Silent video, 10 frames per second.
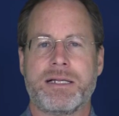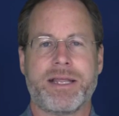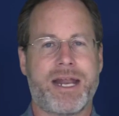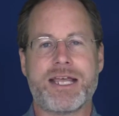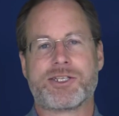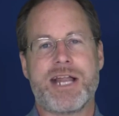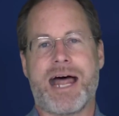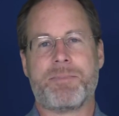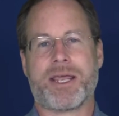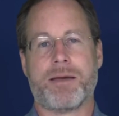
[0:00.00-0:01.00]
let us
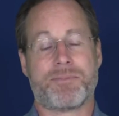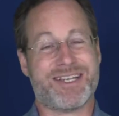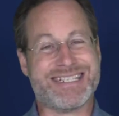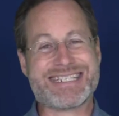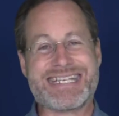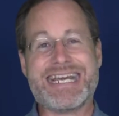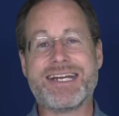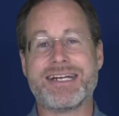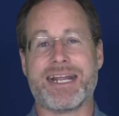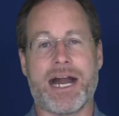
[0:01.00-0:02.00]
not become
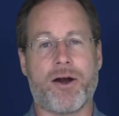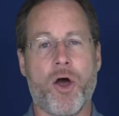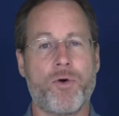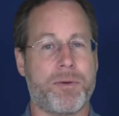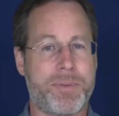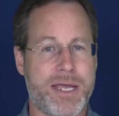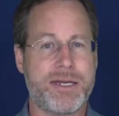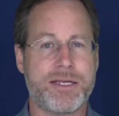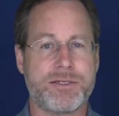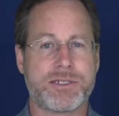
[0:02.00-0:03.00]
conceited in our own
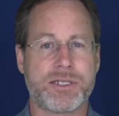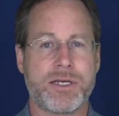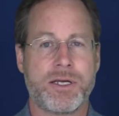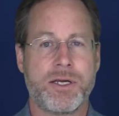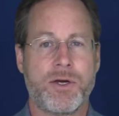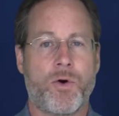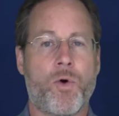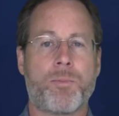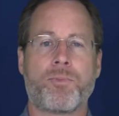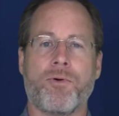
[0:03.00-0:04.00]
opinions
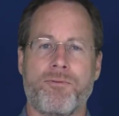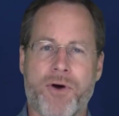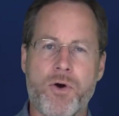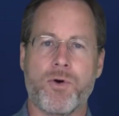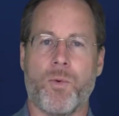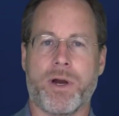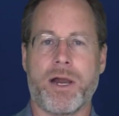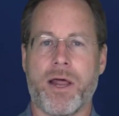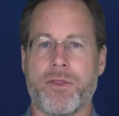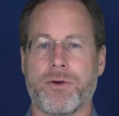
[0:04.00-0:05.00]
or provoke one
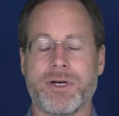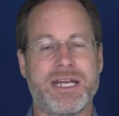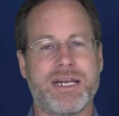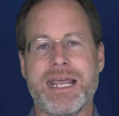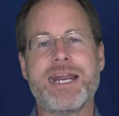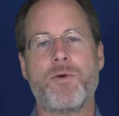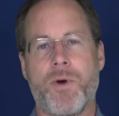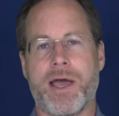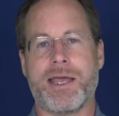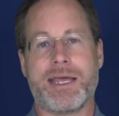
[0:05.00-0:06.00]
another in any
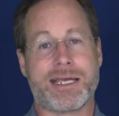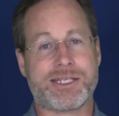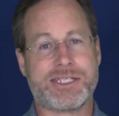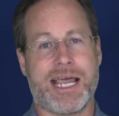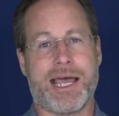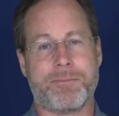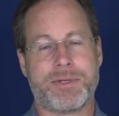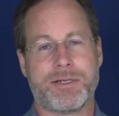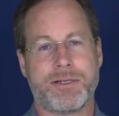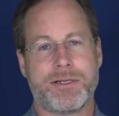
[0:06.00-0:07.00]
way
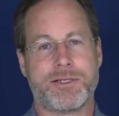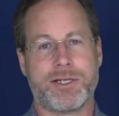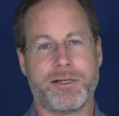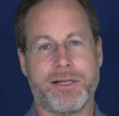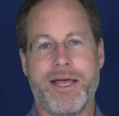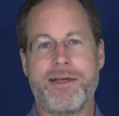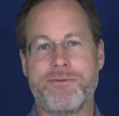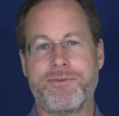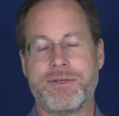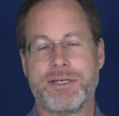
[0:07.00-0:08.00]
except to
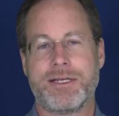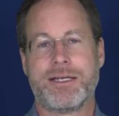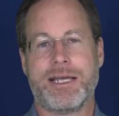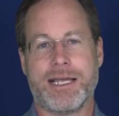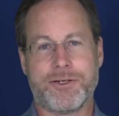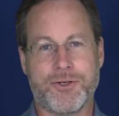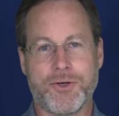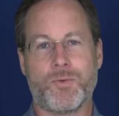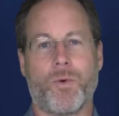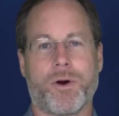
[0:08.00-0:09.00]
love and
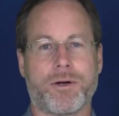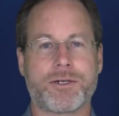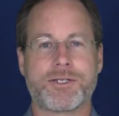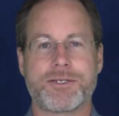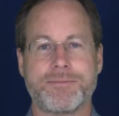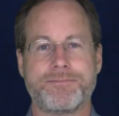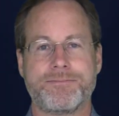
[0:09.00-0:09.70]
good works.